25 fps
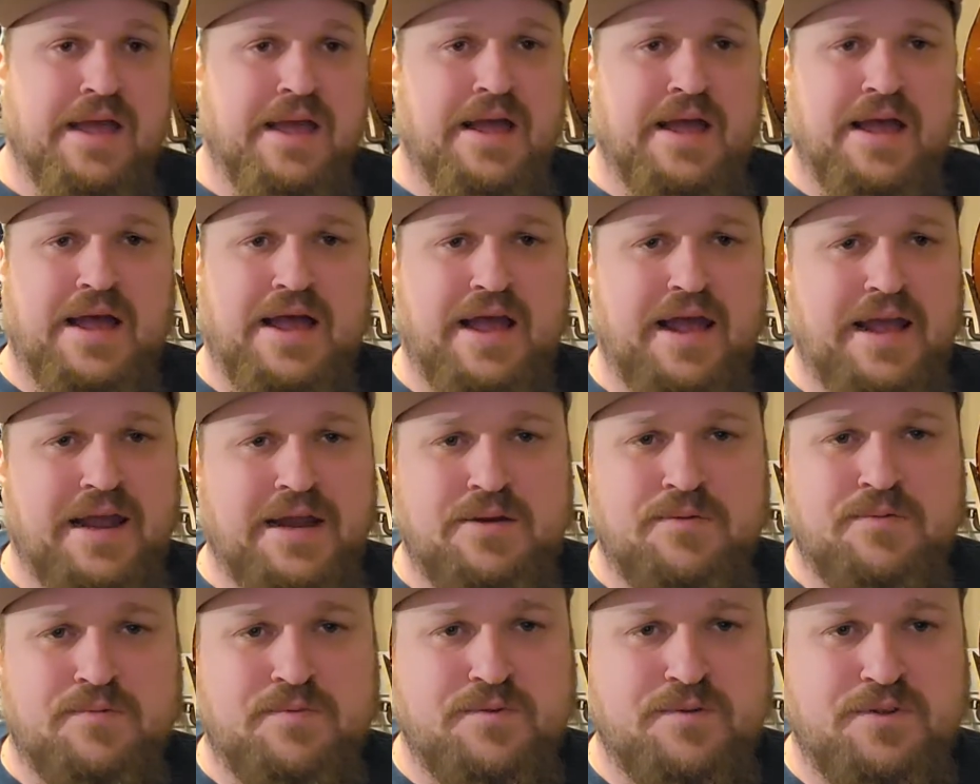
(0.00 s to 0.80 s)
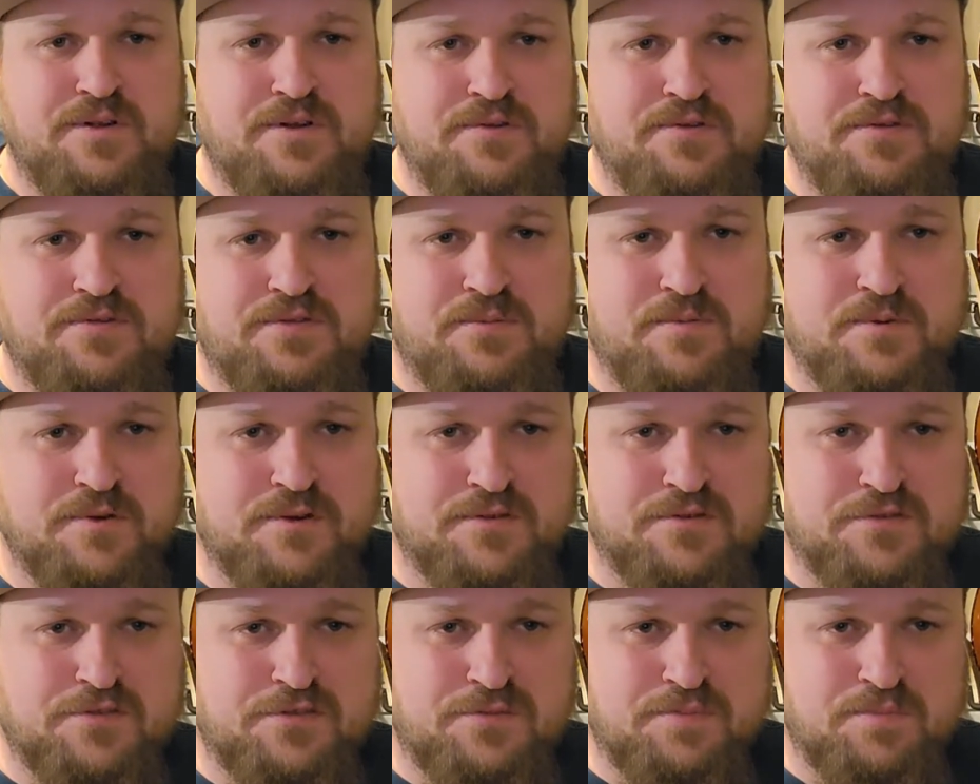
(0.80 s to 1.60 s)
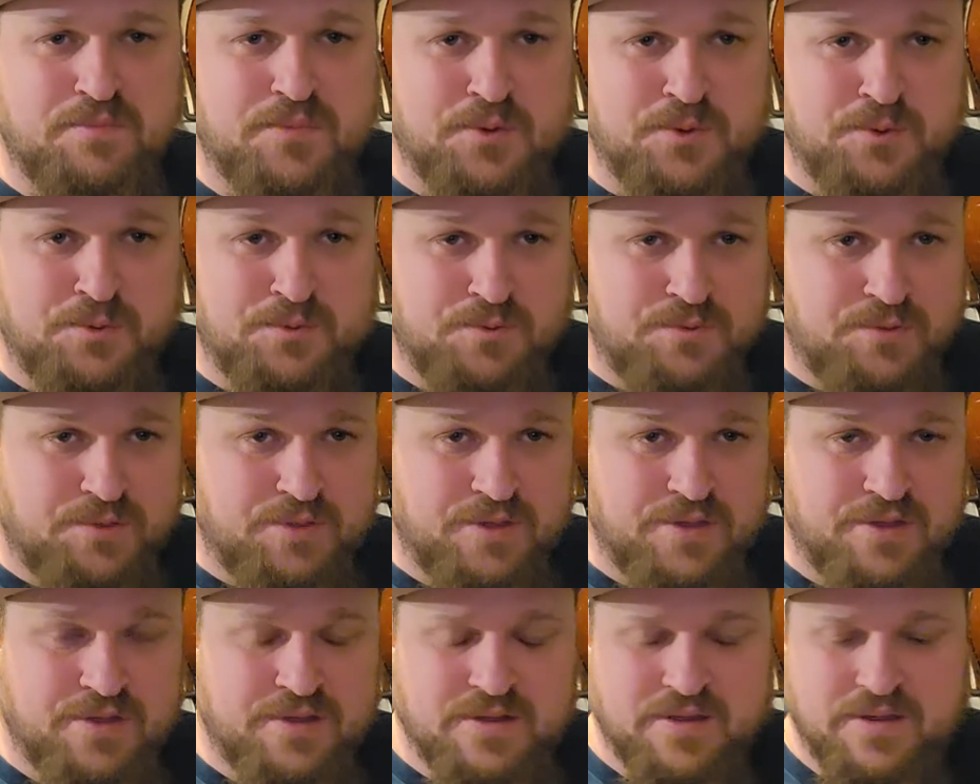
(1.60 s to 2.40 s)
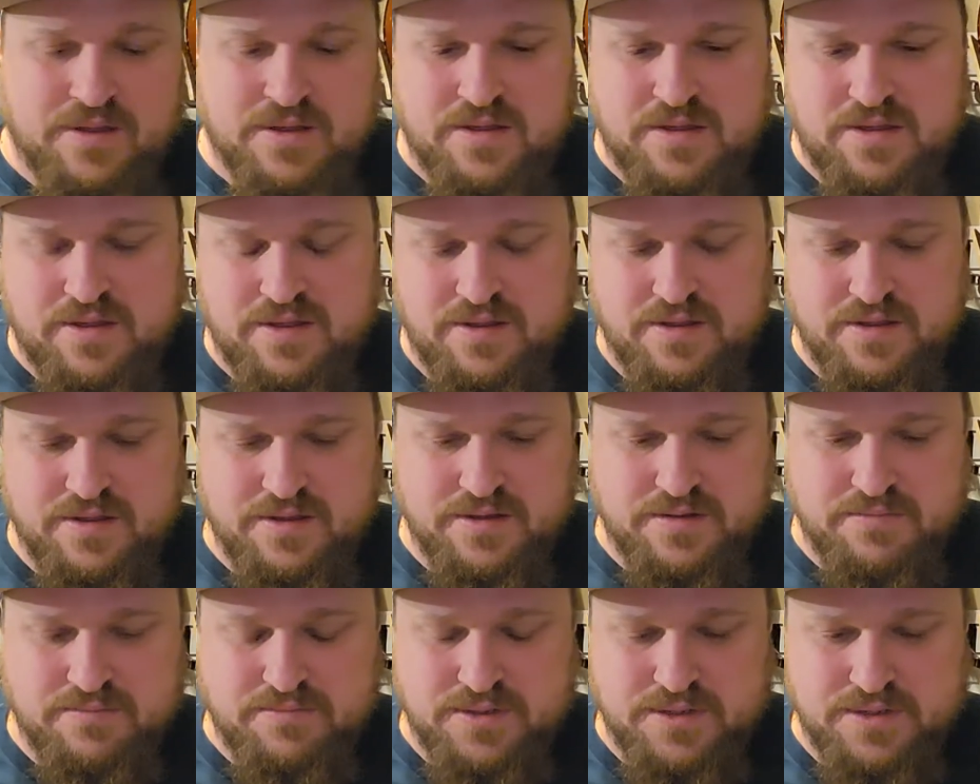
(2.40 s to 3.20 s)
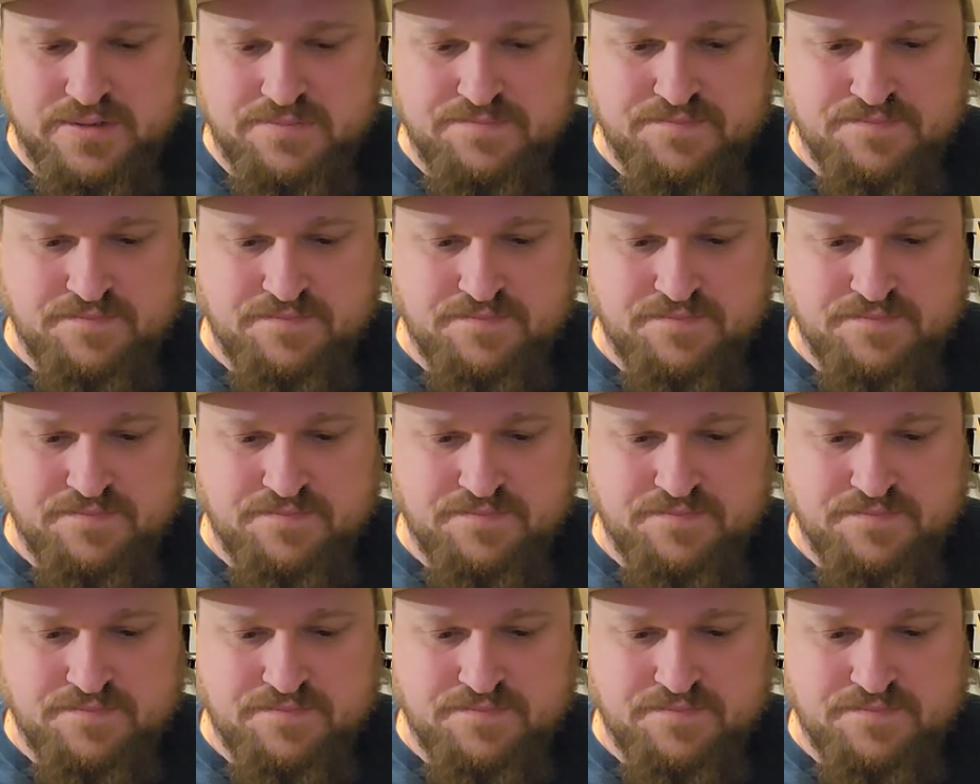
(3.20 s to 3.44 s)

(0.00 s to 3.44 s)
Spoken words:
I hate to use the word smooth, but